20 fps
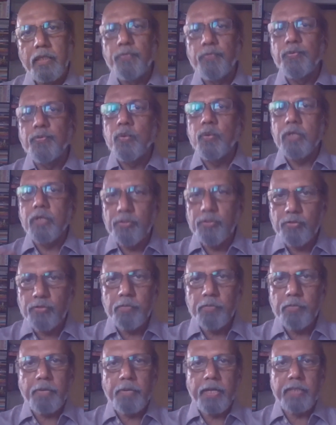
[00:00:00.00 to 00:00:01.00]
if you
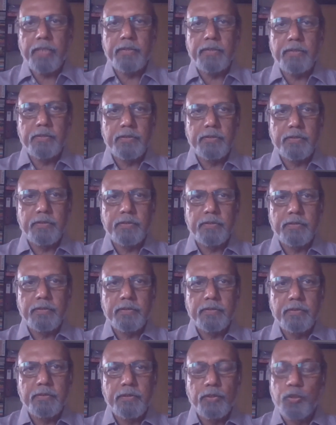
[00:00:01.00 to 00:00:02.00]
control price,
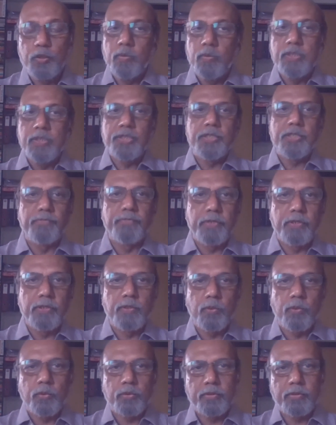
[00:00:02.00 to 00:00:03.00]
you will stifle
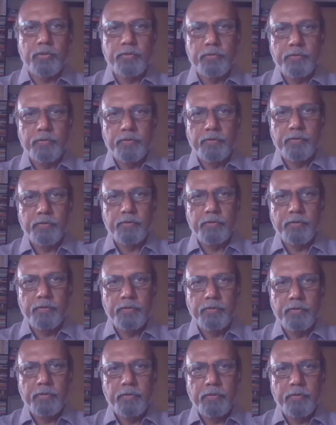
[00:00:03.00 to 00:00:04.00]
growth.
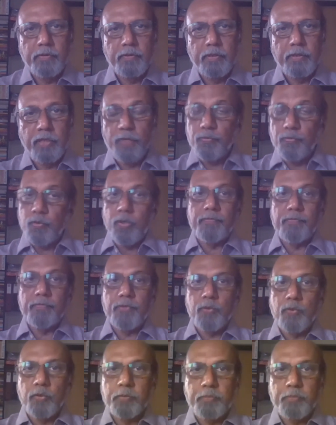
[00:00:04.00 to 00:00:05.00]
If you
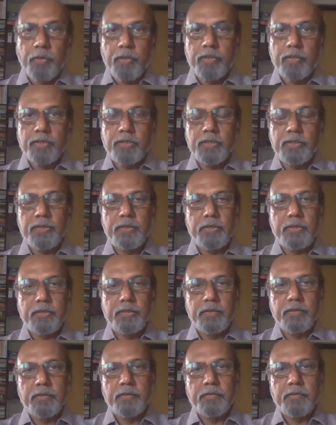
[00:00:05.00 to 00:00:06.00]
have growth
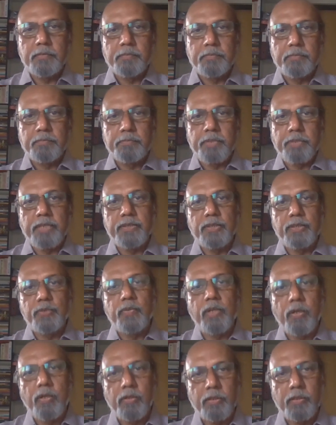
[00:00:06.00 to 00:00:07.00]
policies,
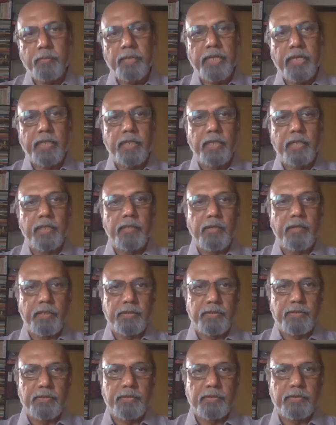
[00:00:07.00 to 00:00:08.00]
prices will automatically
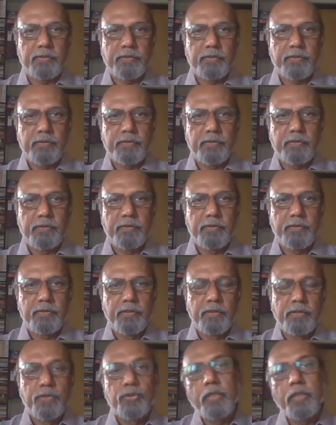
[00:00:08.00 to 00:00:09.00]
rise.
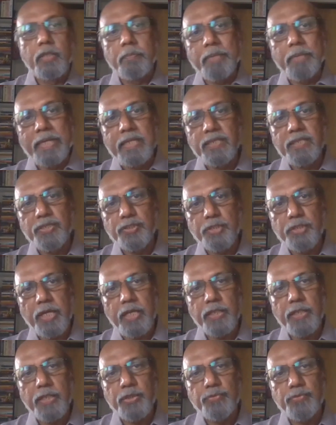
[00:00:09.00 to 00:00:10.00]
So the biggest
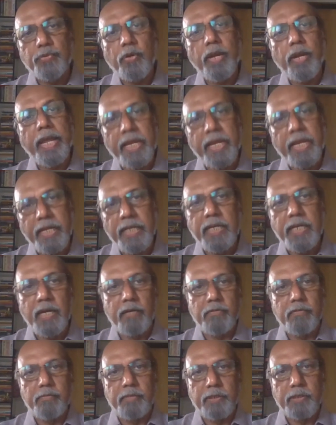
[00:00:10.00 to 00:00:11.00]
challenge for any
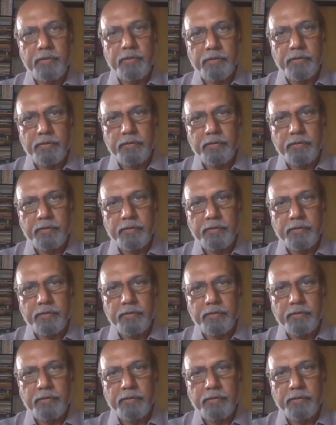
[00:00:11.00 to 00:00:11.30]
government